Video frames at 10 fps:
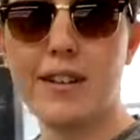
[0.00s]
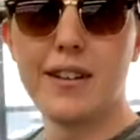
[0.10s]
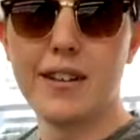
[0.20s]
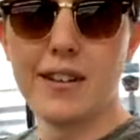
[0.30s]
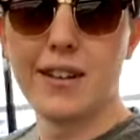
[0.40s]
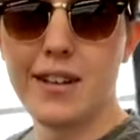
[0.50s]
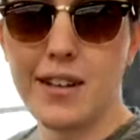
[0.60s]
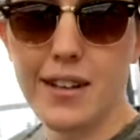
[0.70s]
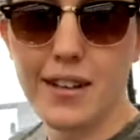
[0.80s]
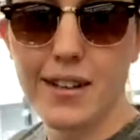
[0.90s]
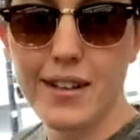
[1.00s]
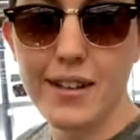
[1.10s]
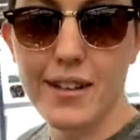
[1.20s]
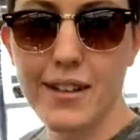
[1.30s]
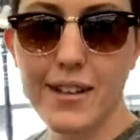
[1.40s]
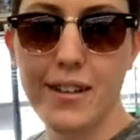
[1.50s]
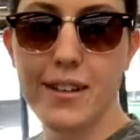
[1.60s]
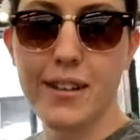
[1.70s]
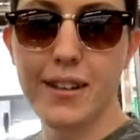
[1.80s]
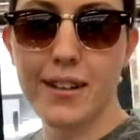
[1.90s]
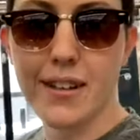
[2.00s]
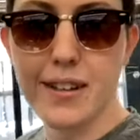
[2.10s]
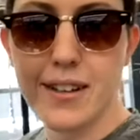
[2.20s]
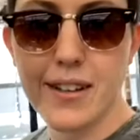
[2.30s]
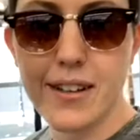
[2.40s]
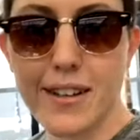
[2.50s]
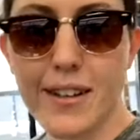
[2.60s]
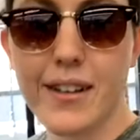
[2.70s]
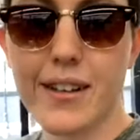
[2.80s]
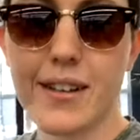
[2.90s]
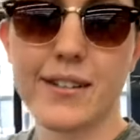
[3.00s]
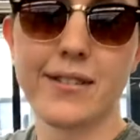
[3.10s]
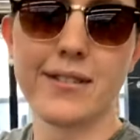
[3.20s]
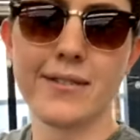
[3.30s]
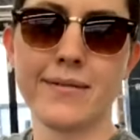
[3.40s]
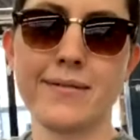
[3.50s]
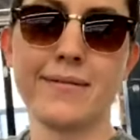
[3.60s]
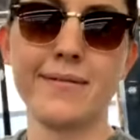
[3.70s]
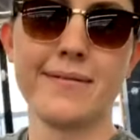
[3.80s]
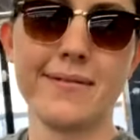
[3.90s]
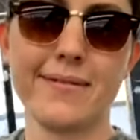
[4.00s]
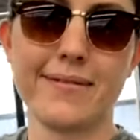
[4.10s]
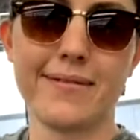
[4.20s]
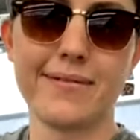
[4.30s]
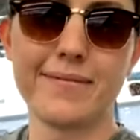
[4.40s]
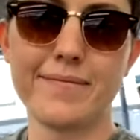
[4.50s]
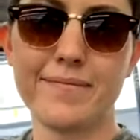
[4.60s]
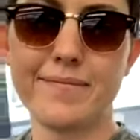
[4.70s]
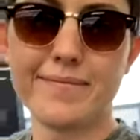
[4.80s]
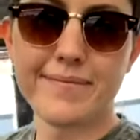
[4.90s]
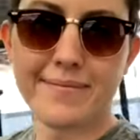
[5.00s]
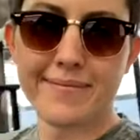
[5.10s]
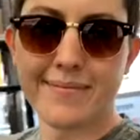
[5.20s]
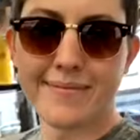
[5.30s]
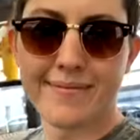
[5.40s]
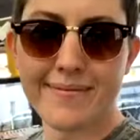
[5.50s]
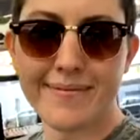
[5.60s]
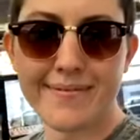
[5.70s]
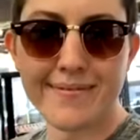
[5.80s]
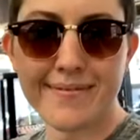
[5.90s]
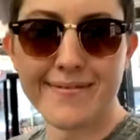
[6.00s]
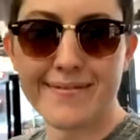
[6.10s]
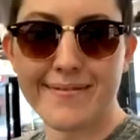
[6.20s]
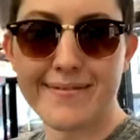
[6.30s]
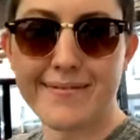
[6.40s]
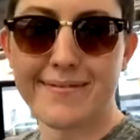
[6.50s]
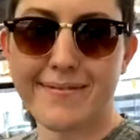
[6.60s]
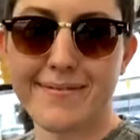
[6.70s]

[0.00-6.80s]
The person shown says nothing.